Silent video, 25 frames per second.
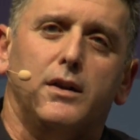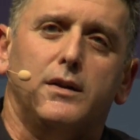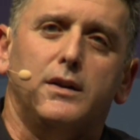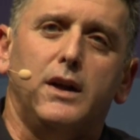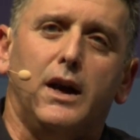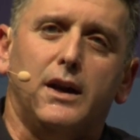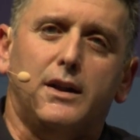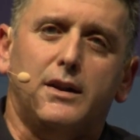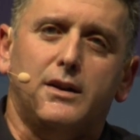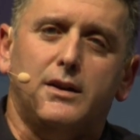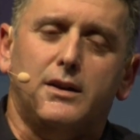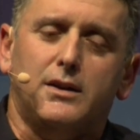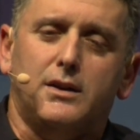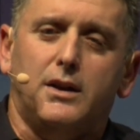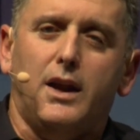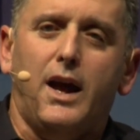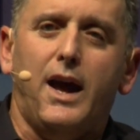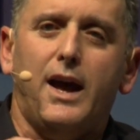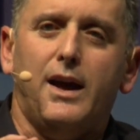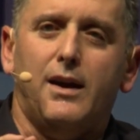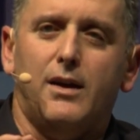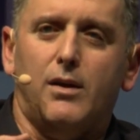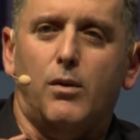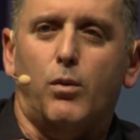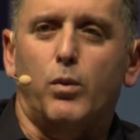that
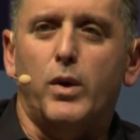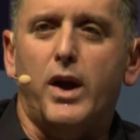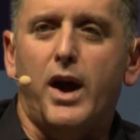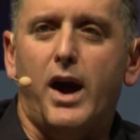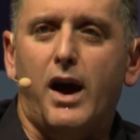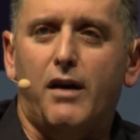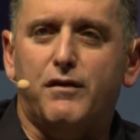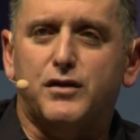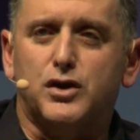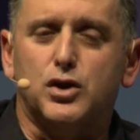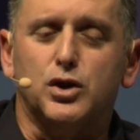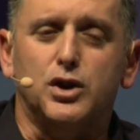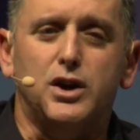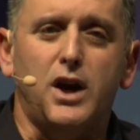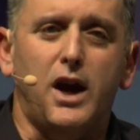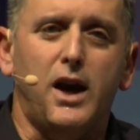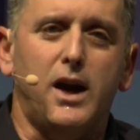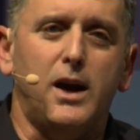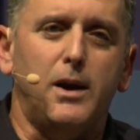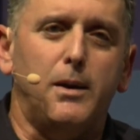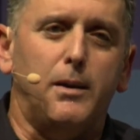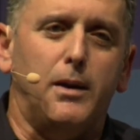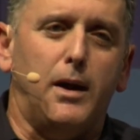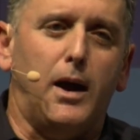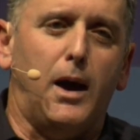we have
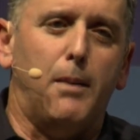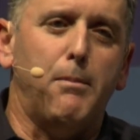today